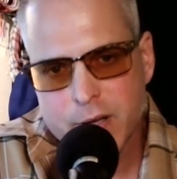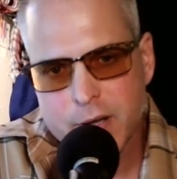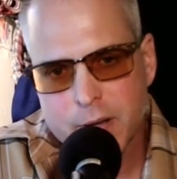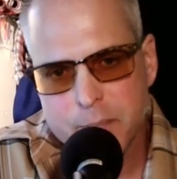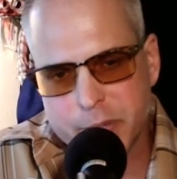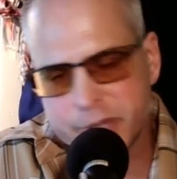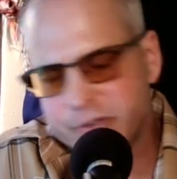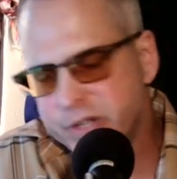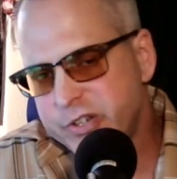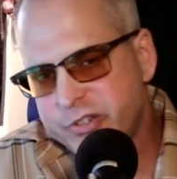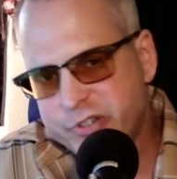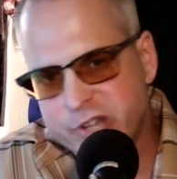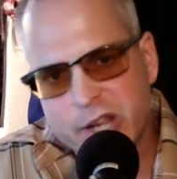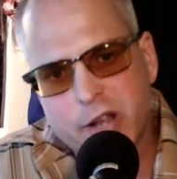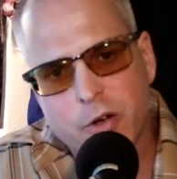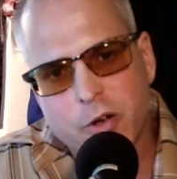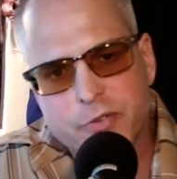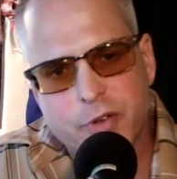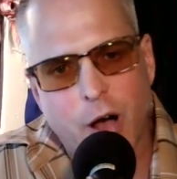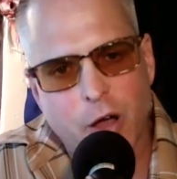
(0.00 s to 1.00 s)
But this shit
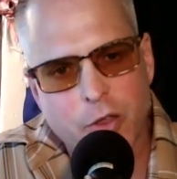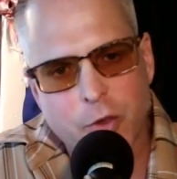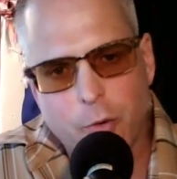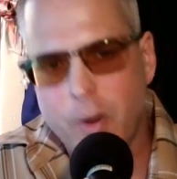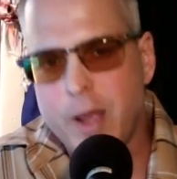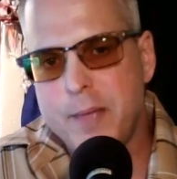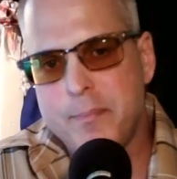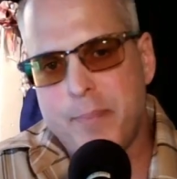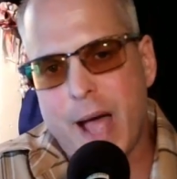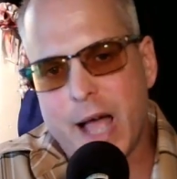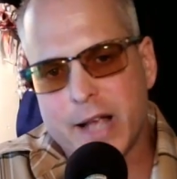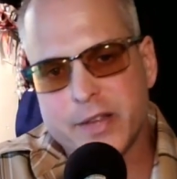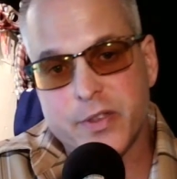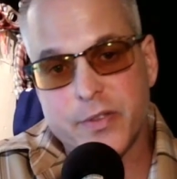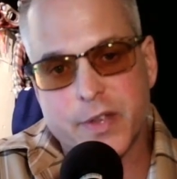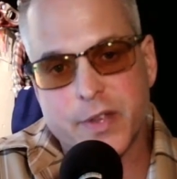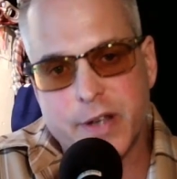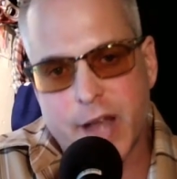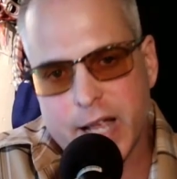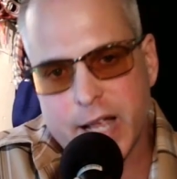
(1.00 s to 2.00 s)
goes all the way back to
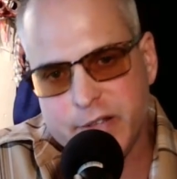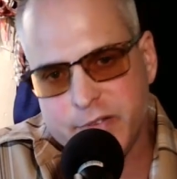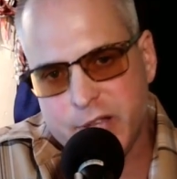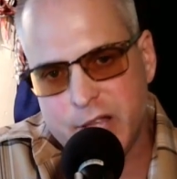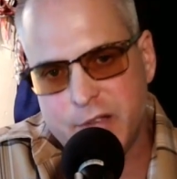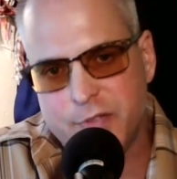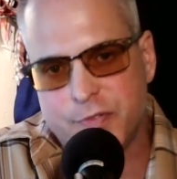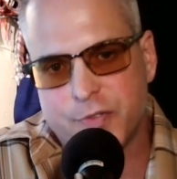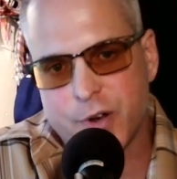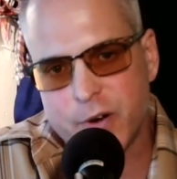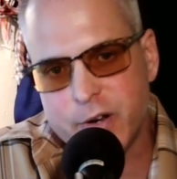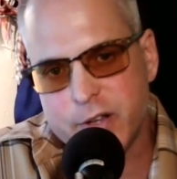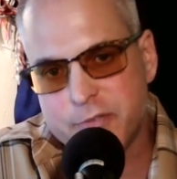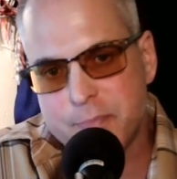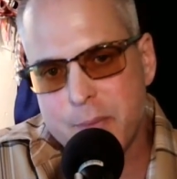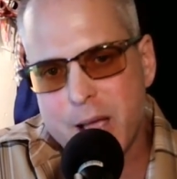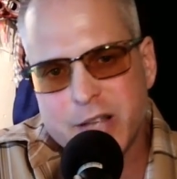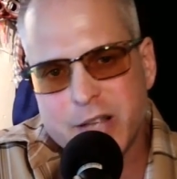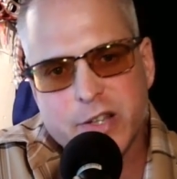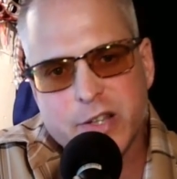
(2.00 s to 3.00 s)
the 1930s.
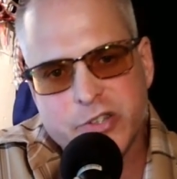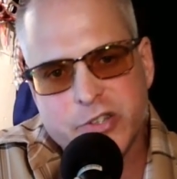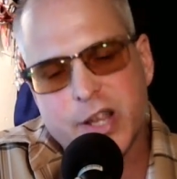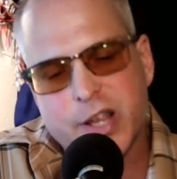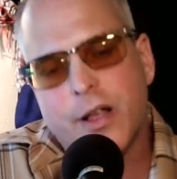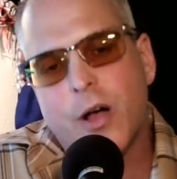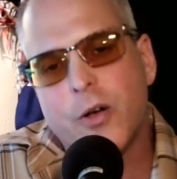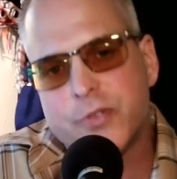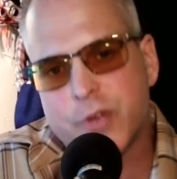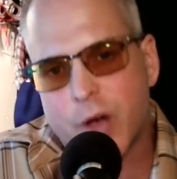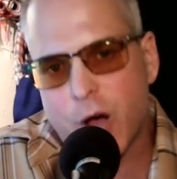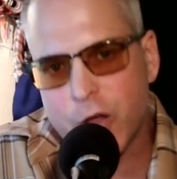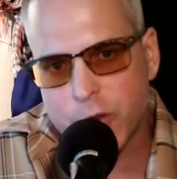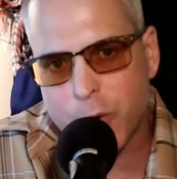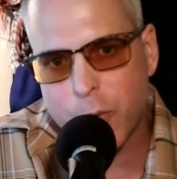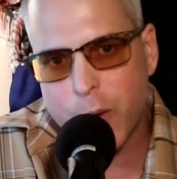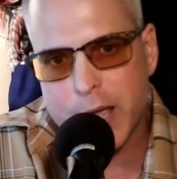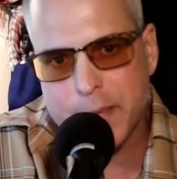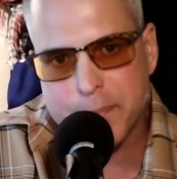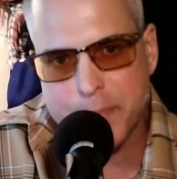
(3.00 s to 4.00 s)
Man, this shit goes all the
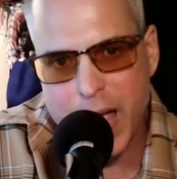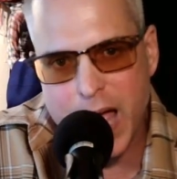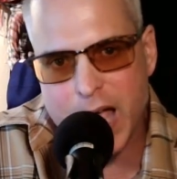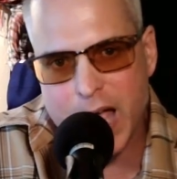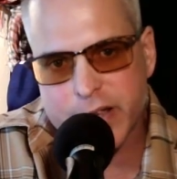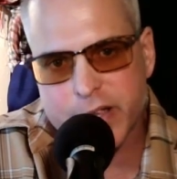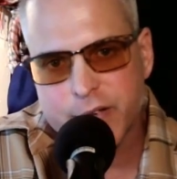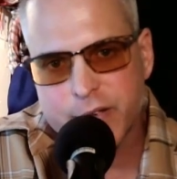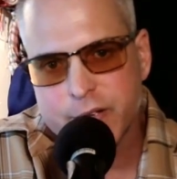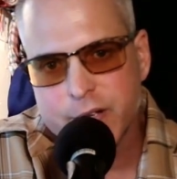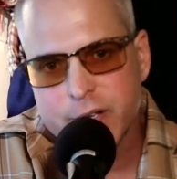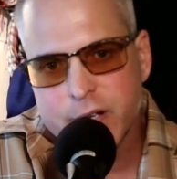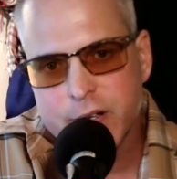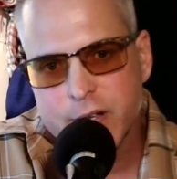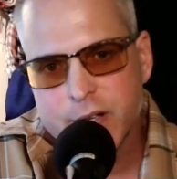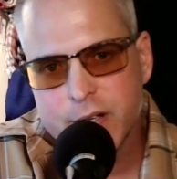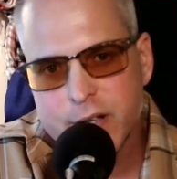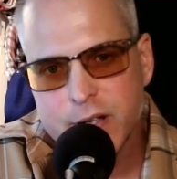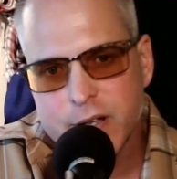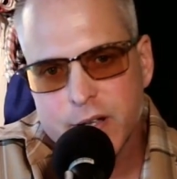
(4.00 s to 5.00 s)
way back
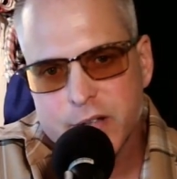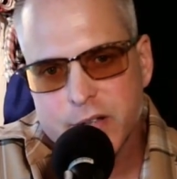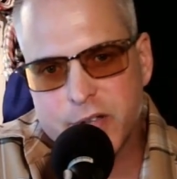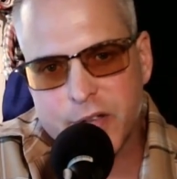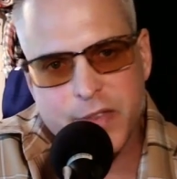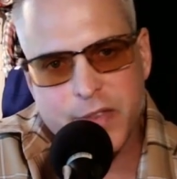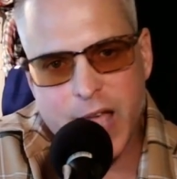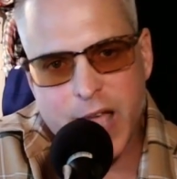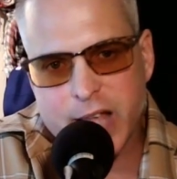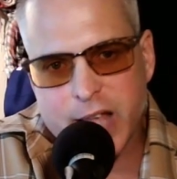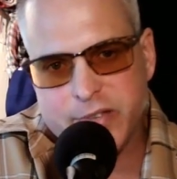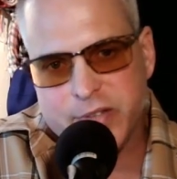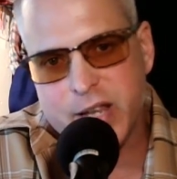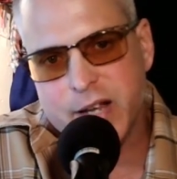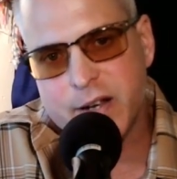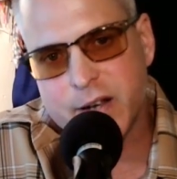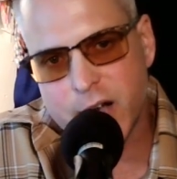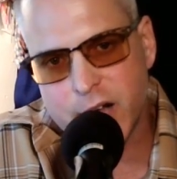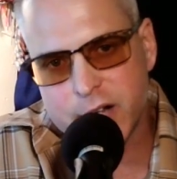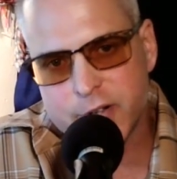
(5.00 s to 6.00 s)
to the
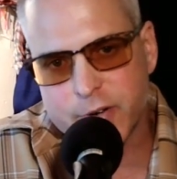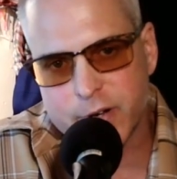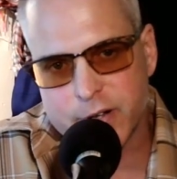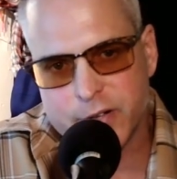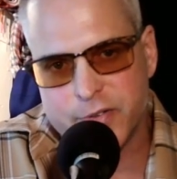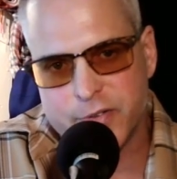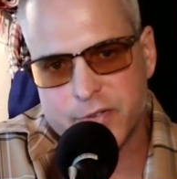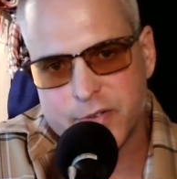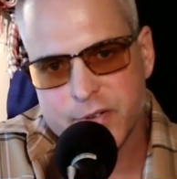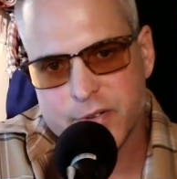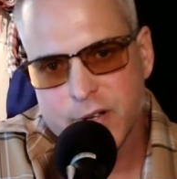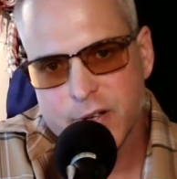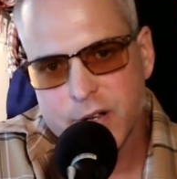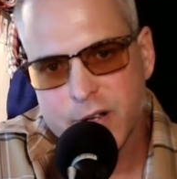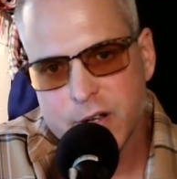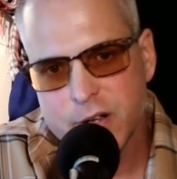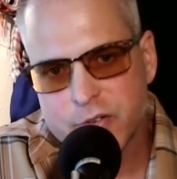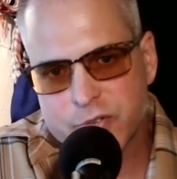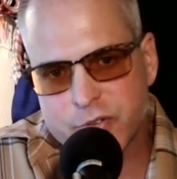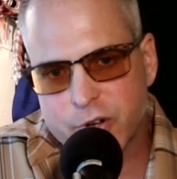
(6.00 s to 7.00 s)
1800s,
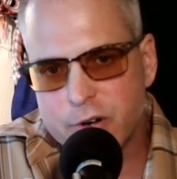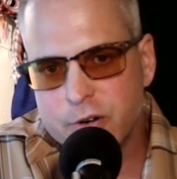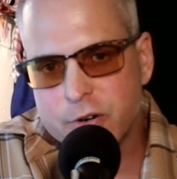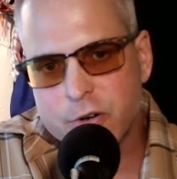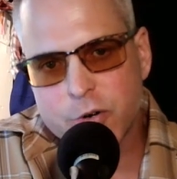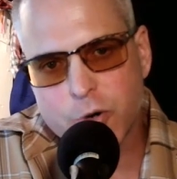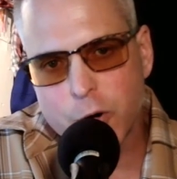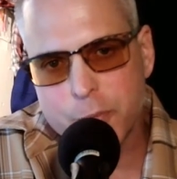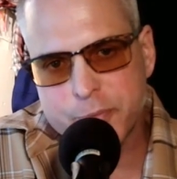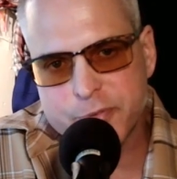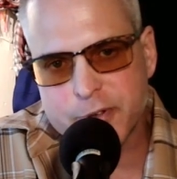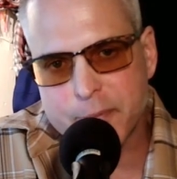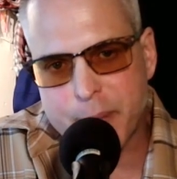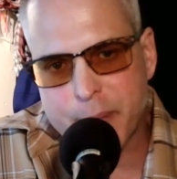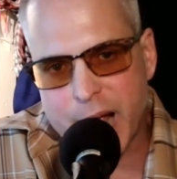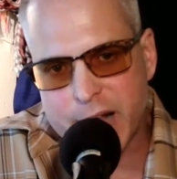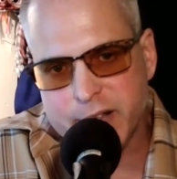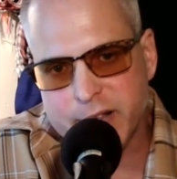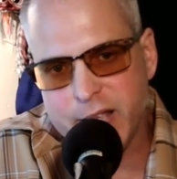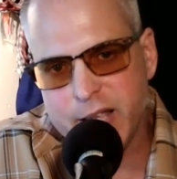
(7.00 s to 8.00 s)
certain groups of
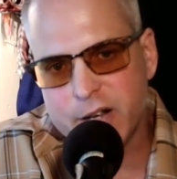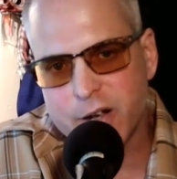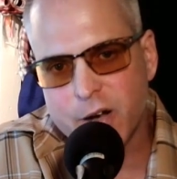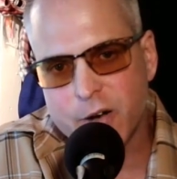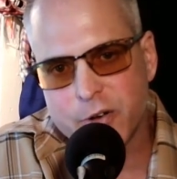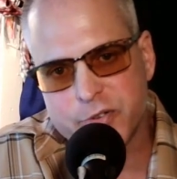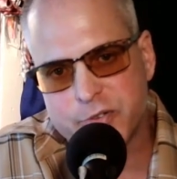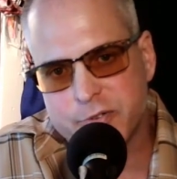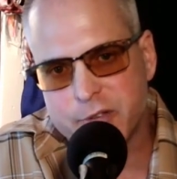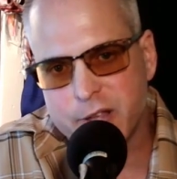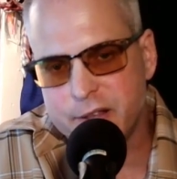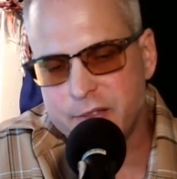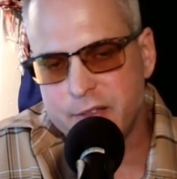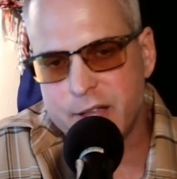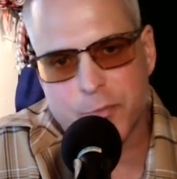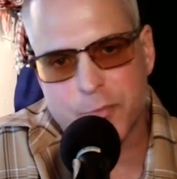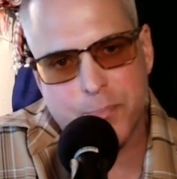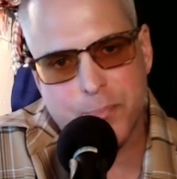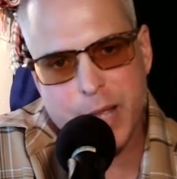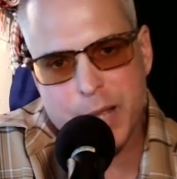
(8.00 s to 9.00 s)
bandidos,
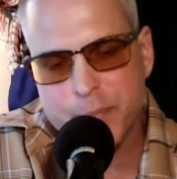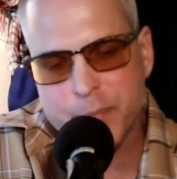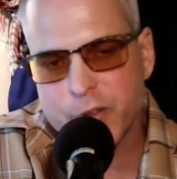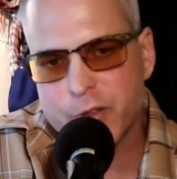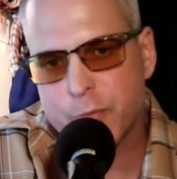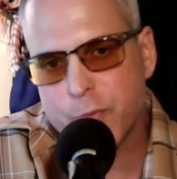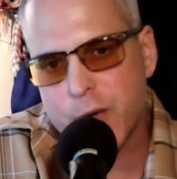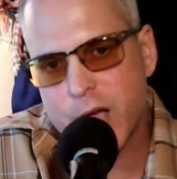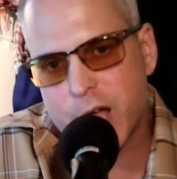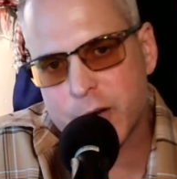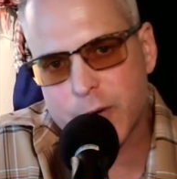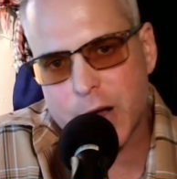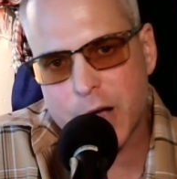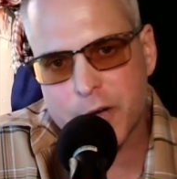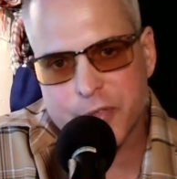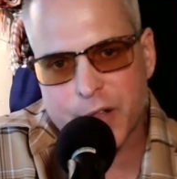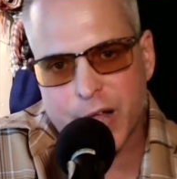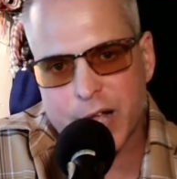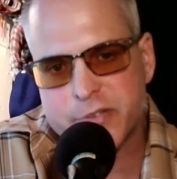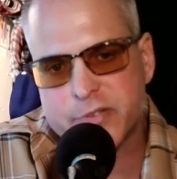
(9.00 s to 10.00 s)
the people that ran around
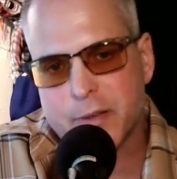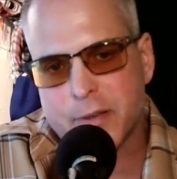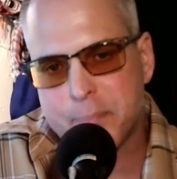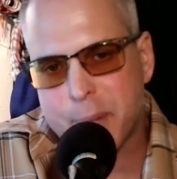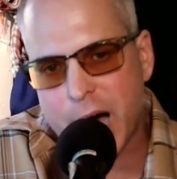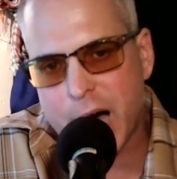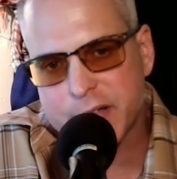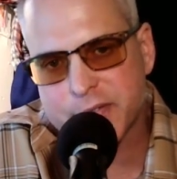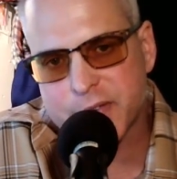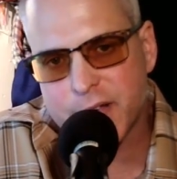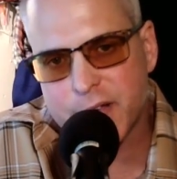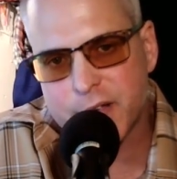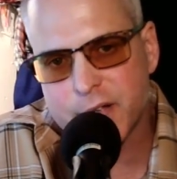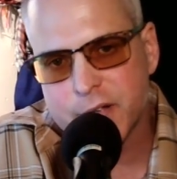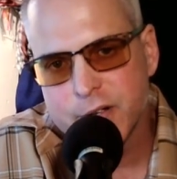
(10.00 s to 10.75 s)
with like Zapata